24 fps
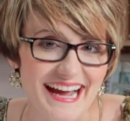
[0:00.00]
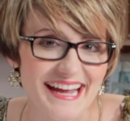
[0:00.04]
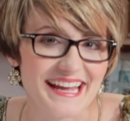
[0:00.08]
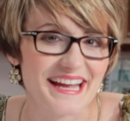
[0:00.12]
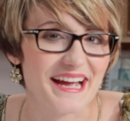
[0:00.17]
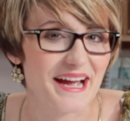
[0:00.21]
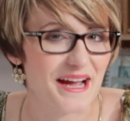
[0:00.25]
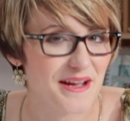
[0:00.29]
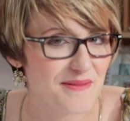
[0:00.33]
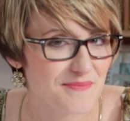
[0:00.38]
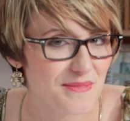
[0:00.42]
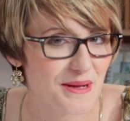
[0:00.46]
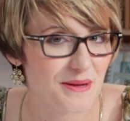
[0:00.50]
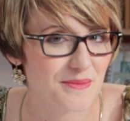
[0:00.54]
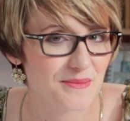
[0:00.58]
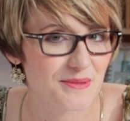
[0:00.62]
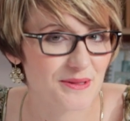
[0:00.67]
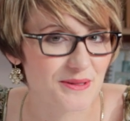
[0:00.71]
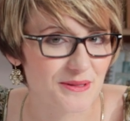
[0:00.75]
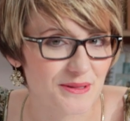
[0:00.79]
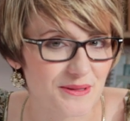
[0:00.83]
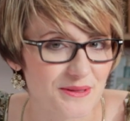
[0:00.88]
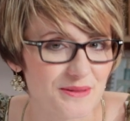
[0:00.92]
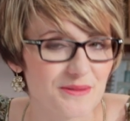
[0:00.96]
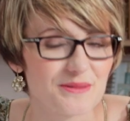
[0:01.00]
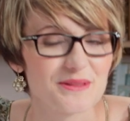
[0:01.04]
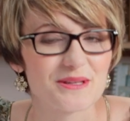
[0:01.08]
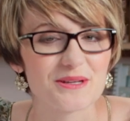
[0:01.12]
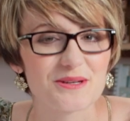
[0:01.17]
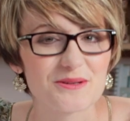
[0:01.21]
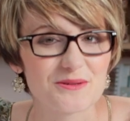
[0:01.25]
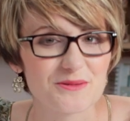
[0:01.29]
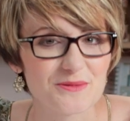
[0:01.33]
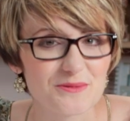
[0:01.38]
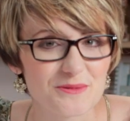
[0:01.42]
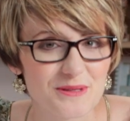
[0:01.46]
Hi, I'm Emma Lou,
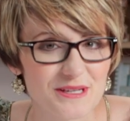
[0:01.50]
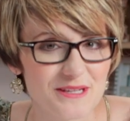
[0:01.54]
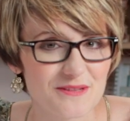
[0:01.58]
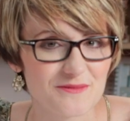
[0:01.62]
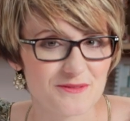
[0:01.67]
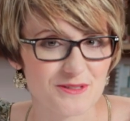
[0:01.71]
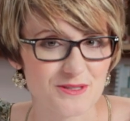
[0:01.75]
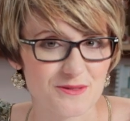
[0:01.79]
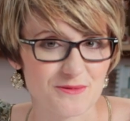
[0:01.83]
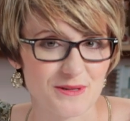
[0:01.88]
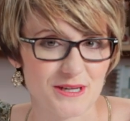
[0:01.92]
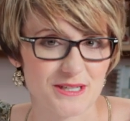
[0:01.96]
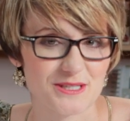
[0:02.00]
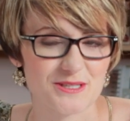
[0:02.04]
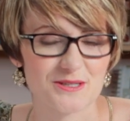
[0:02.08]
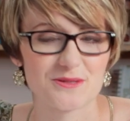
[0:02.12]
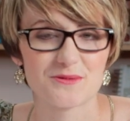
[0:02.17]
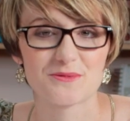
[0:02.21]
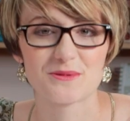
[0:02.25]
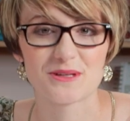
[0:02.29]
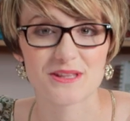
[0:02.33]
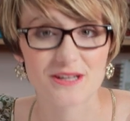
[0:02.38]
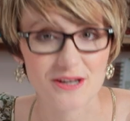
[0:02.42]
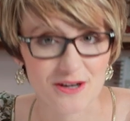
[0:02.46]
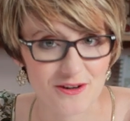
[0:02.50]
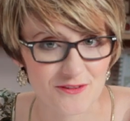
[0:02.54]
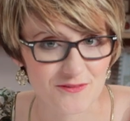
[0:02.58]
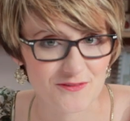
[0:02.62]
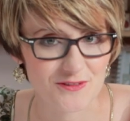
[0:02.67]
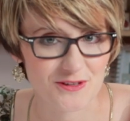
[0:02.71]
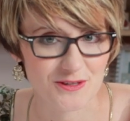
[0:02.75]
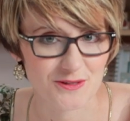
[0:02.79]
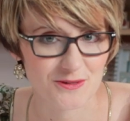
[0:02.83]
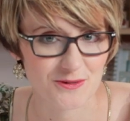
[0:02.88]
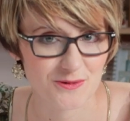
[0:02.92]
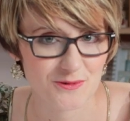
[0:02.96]
the creative director with
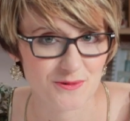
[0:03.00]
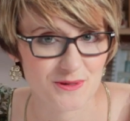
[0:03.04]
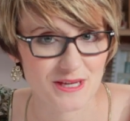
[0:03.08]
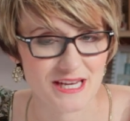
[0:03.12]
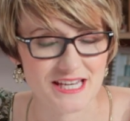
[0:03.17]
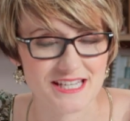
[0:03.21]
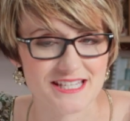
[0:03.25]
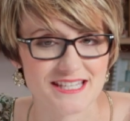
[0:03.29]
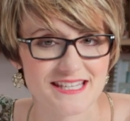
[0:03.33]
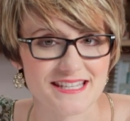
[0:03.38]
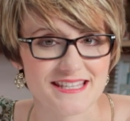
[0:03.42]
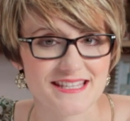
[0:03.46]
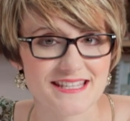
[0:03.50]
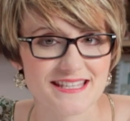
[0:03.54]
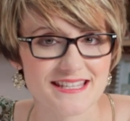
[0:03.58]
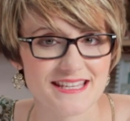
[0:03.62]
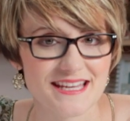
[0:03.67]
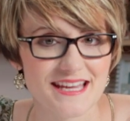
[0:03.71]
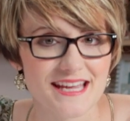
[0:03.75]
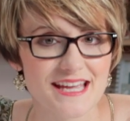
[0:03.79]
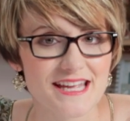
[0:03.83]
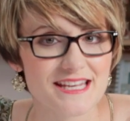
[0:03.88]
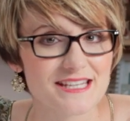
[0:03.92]
Heartfelt Creations.